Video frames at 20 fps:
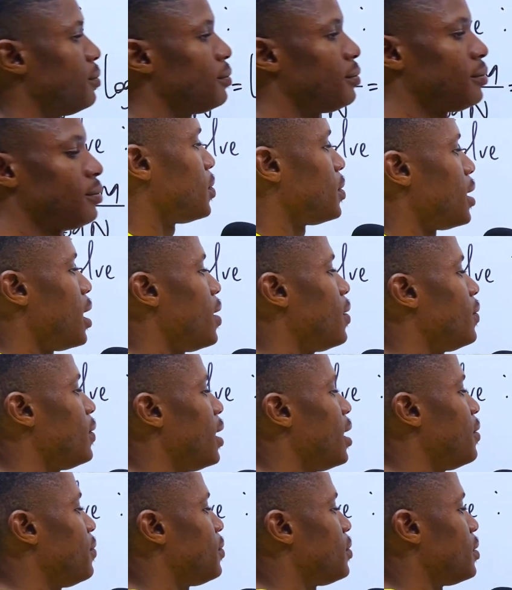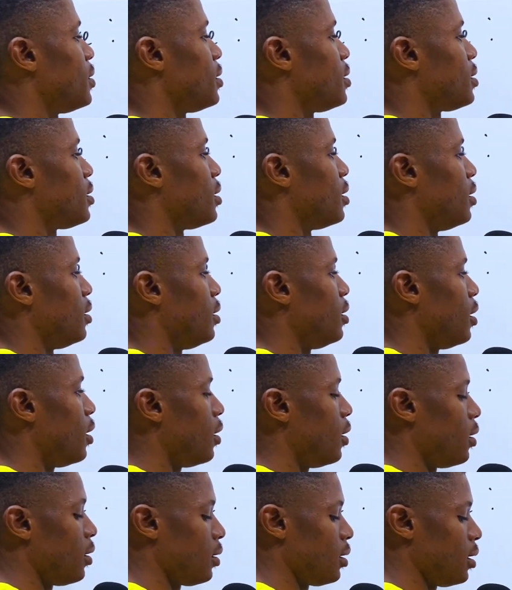We're now left with
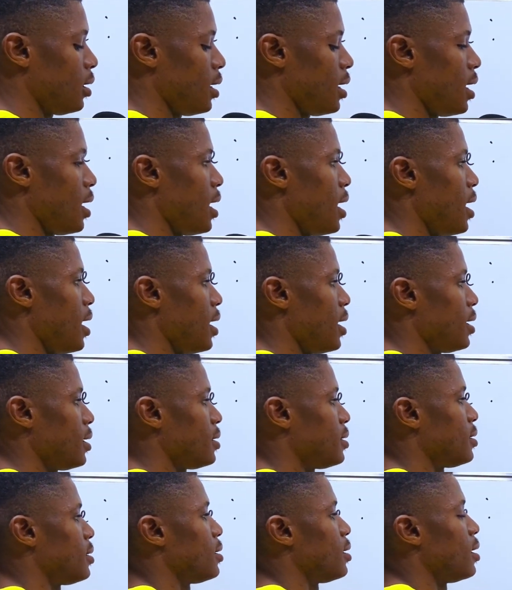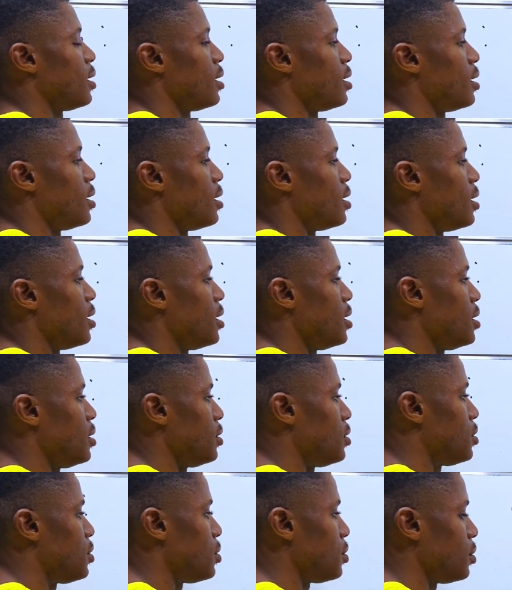log x
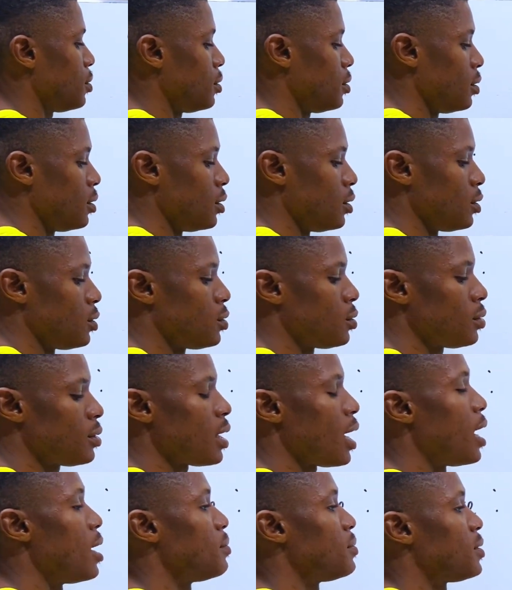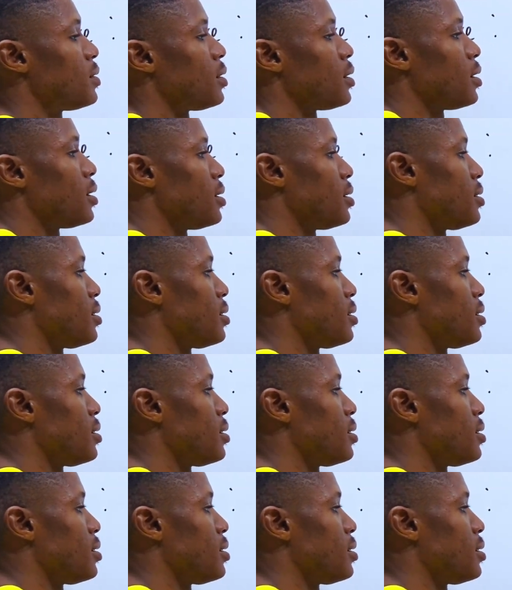into 2 times 3 is